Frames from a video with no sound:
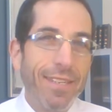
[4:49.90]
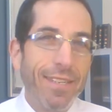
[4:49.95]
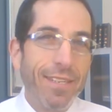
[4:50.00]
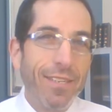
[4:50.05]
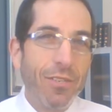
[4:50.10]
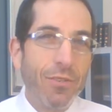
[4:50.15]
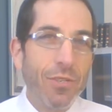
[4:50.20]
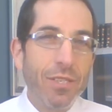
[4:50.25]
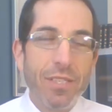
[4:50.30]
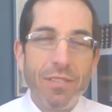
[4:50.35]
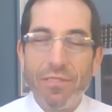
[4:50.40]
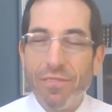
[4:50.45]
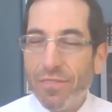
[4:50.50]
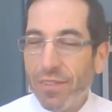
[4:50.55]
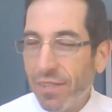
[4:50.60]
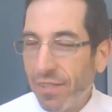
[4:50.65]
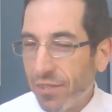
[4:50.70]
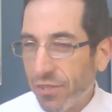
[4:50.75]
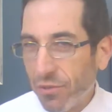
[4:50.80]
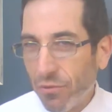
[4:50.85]
because the
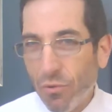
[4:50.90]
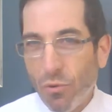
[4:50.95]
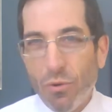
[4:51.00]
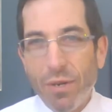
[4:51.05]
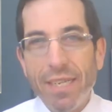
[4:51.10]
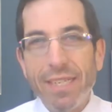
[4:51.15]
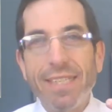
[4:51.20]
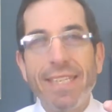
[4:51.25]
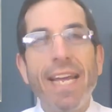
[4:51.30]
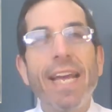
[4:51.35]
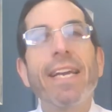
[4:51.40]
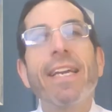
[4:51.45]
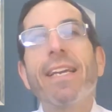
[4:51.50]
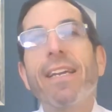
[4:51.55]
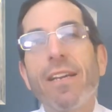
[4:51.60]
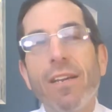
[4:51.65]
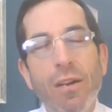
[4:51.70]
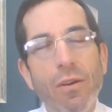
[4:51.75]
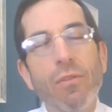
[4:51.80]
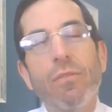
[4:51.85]
feelings are already
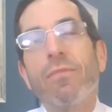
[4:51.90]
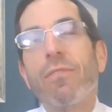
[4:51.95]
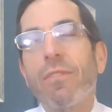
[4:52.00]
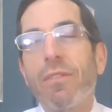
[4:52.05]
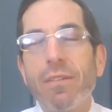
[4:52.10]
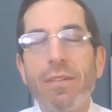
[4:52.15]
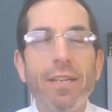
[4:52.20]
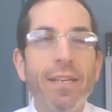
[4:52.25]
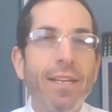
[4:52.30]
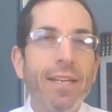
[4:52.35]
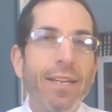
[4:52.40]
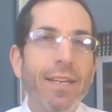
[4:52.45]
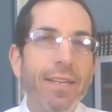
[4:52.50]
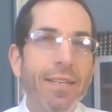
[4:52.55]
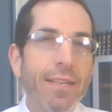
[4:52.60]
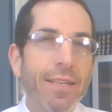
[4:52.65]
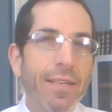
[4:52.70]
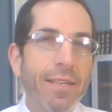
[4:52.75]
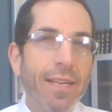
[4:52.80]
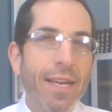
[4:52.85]
taking over
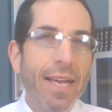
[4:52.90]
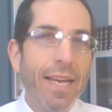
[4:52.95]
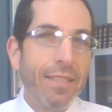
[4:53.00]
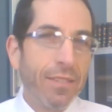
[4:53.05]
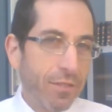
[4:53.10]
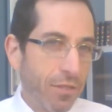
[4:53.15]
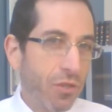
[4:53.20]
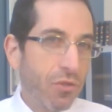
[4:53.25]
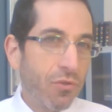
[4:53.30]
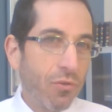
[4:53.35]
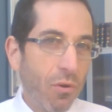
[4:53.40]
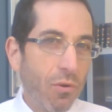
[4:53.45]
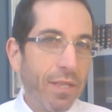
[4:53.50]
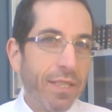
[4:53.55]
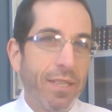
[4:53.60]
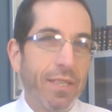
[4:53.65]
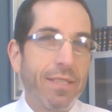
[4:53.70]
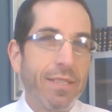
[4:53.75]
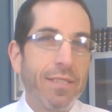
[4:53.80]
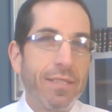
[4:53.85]
and controlling
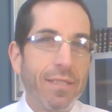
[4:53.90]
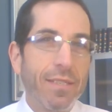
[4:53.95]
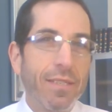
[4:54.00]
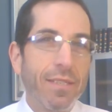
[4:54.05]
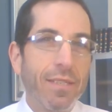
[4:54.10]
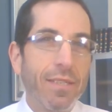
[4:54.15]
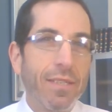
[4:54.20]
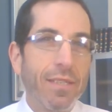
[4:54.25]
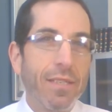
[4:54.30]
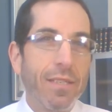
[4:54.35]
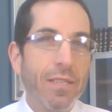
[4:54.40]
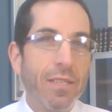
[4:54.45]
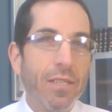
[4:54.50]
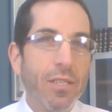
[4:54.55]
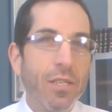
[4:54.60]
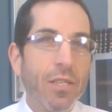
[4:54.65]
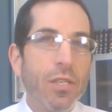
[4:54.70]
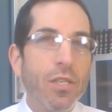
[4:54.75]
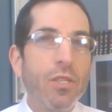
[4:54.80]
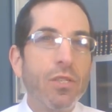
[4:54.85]
us.
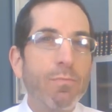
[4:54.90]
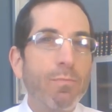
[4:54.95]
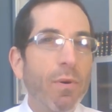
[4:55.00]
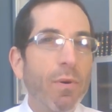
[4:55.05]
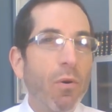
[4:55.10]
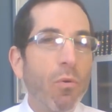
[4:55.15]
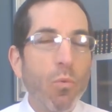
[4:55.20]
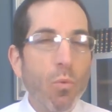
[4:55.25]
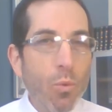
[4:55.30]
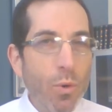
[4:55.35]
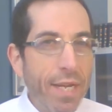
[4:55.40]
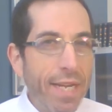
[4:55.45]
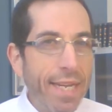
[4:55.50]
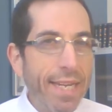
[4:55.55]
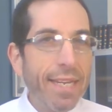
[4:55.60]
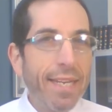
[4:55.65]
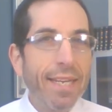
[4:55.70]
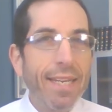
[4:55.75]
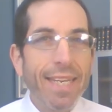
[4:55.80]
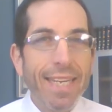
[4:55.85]
But
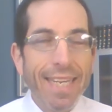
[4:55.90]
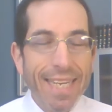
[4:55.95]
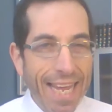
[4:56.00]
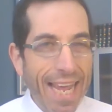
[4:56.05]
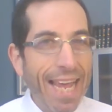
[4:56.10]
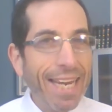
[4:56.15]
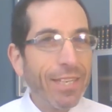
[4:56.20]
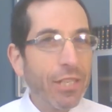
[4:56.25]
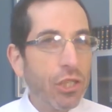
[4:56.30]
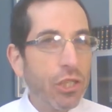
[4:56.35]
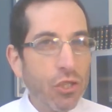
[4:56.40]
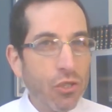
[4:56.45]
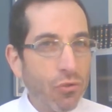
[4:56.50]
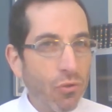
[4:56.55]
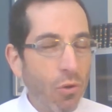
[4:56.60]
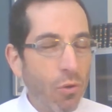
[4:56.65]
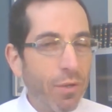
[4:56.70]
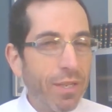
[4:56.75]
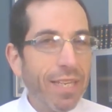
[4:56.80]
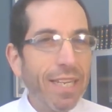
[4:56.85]
we can
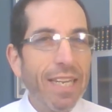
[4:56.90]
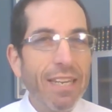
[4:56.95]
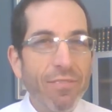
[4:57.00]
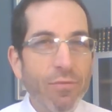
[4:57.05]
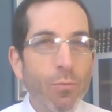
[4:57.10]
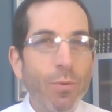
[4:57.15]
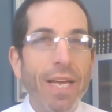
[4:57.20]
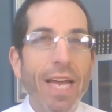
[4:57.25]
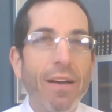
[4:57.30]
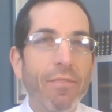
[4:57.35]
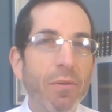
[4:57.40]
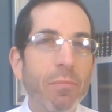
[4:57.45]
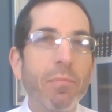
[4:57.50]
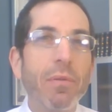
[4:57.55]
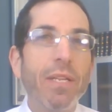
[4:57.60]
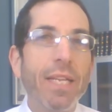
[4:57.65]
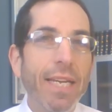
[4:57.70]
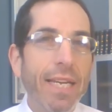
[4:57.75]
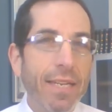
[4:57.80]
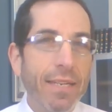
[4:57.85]
control it if we have a
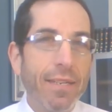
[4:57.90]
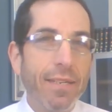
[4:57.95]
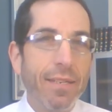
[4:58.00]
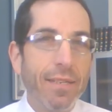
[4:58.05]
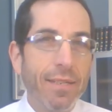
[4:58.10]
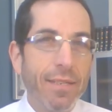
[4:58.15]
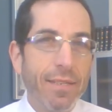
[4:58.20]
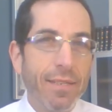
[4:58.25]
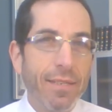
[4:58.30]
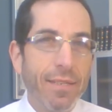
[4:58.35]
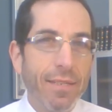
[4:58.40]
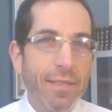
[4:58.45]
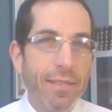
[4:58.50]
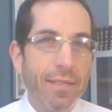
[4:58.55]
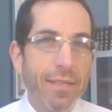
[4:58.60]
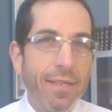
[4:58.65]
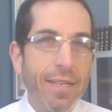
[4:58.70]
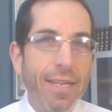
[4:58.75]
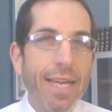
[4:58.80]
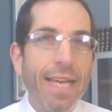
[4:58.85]
plan.
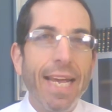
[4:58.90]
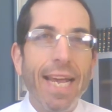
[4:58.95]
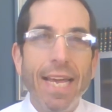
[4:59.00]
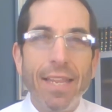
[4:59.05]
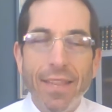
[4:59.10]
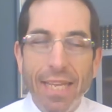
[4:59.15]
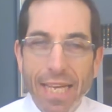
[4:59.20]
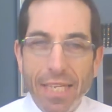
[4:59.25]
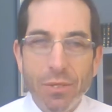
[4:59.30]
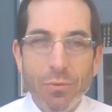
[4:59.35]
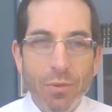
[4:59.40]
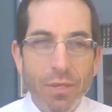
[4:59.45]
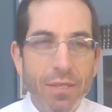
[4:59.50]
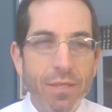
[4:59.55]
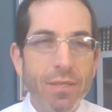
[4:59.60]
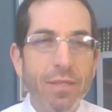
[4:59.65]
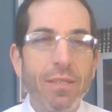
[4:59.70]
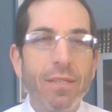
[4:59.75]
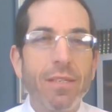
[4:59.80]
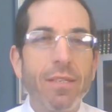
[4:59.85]
And that's what
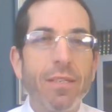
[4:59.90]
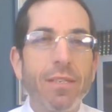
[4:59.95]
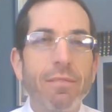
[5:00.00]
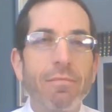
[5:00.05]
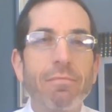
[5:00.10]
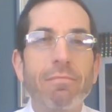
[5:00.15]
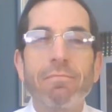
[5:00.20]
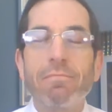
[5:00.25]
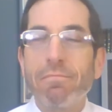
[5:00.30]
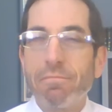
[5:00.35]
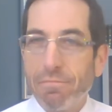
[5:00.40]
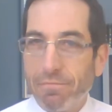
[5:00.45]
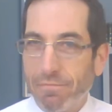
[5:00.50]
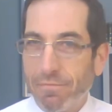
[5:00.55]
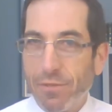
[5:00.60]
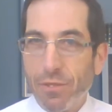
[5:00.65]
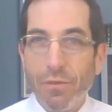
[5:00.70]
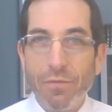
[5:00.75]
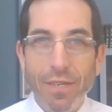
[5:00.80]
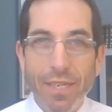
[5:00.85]
the
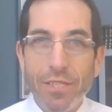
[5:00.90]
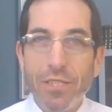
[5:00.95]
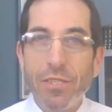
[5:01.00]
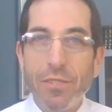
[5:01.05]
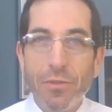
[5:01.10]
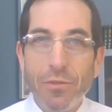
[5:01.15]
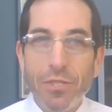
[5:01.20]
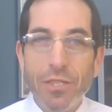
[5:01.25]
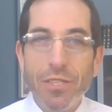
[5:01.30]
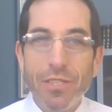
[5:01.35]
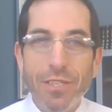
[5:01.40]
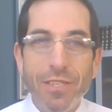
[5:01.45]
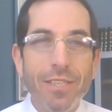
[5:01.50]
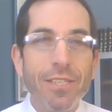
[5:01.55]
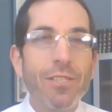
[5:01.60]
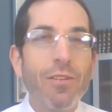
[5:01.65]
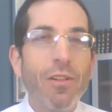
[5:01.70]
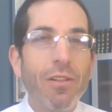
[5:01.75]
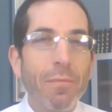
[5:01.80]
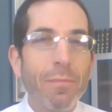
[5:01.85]
Soveya solution
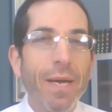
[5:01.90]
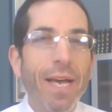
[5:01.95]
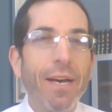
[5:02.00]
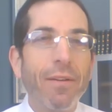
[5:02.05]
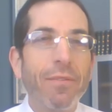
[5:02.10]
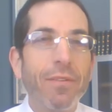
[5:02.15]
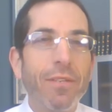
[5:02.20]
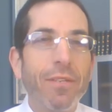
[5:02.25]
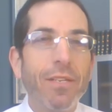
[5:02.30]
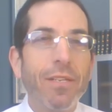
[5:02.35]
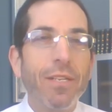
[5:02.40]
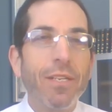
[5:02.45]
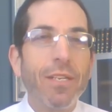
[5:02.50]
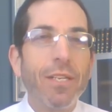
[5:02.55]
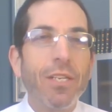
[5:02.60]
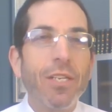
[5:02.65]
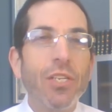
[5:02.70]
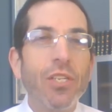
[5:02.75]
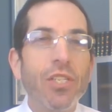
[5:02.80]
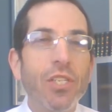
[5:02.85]
is all about.
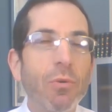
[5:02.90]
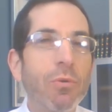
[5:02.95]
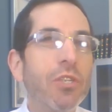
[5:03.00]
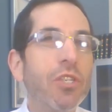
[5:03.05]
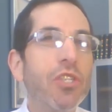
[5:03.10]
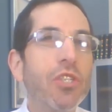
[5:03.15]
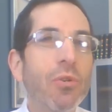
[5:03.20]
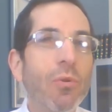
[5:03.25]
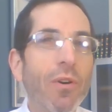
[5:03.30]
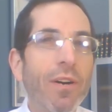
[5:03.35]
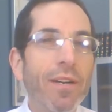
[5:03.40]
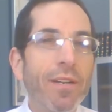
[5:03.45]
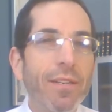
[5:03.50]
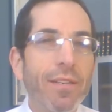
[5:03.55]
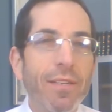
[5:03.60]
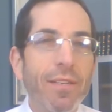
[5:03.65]
So, in short,